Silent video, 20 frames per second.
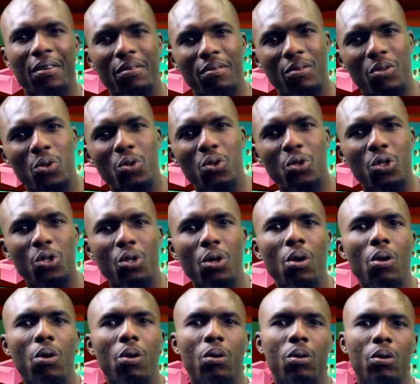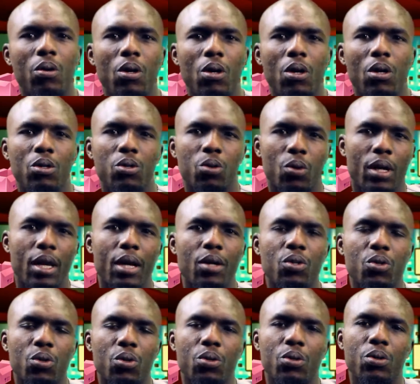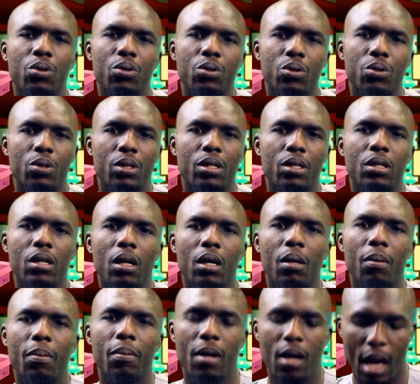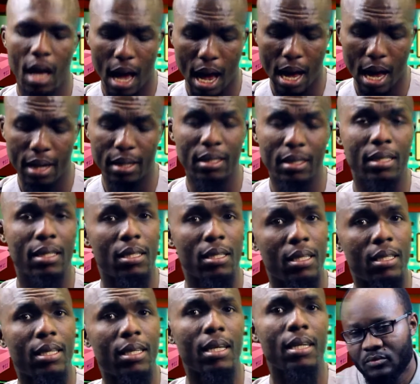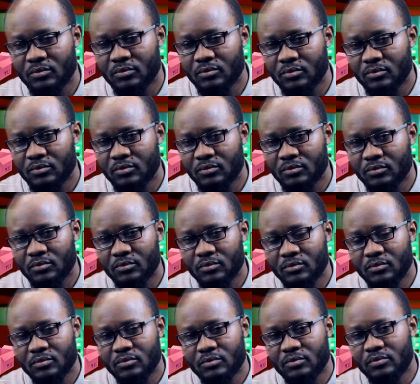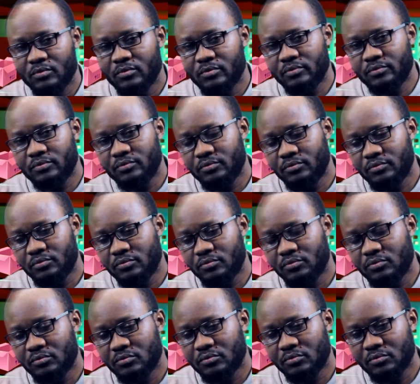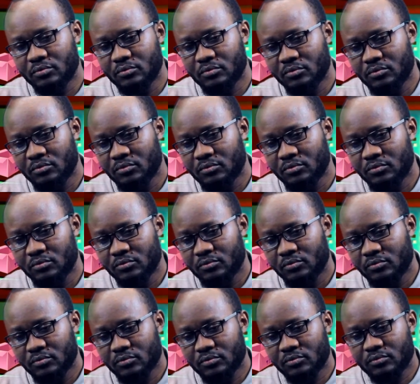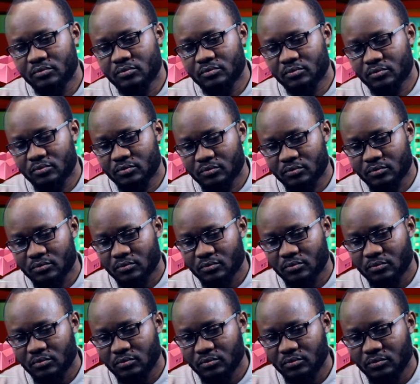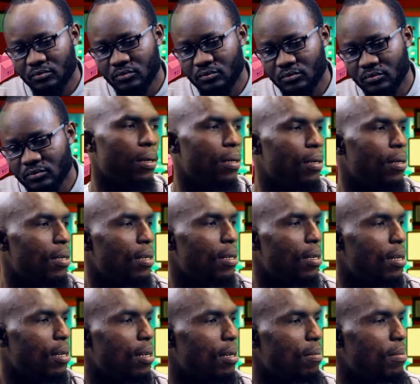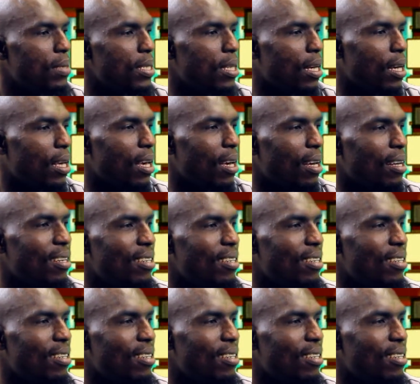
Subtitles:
too slow to get to the top, and the things that are needed to be done in order to get to that top. Mr. Ken.